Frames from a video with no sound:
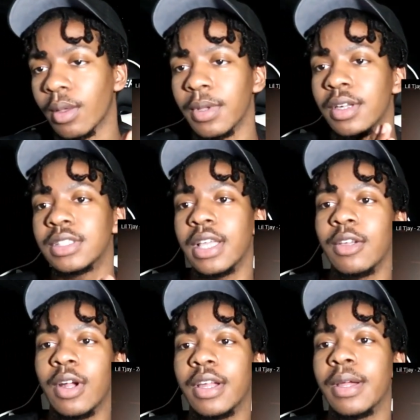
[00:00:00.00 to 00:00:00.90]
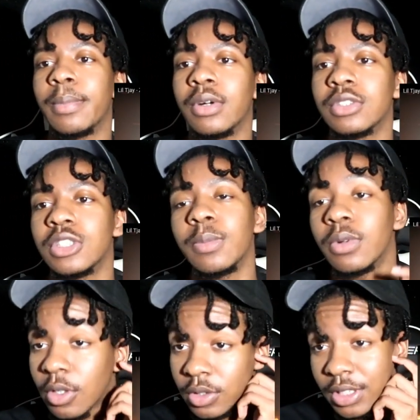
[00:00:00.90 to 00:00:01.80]
Get this an eight right here, bro.
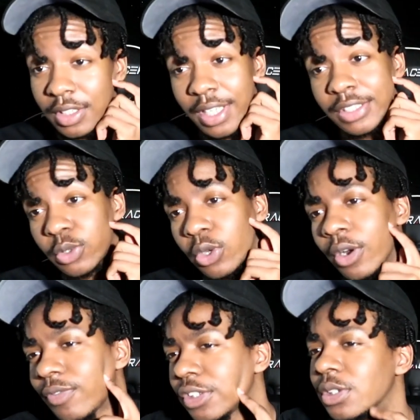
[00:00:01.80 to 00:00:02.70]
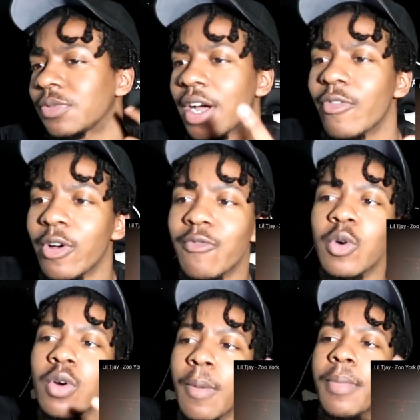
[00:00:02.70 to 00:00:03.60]
Simple. Lil Tjay, Zoo York featuring Fivio
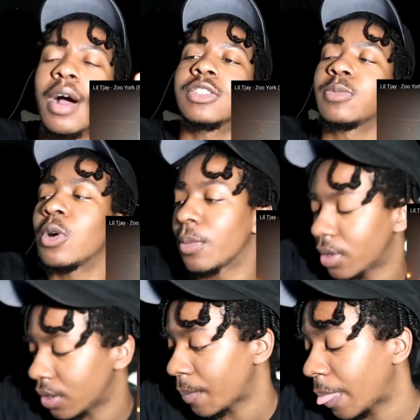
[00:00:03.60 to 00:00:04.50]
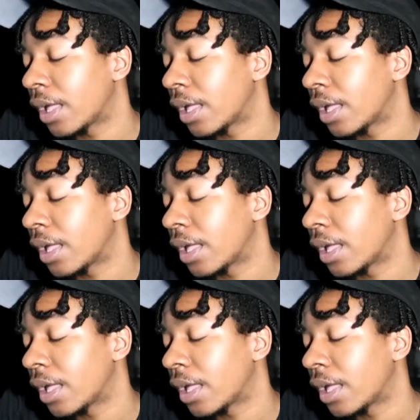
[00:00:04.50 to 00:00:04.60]
Foreign, Pop Smoke, bro.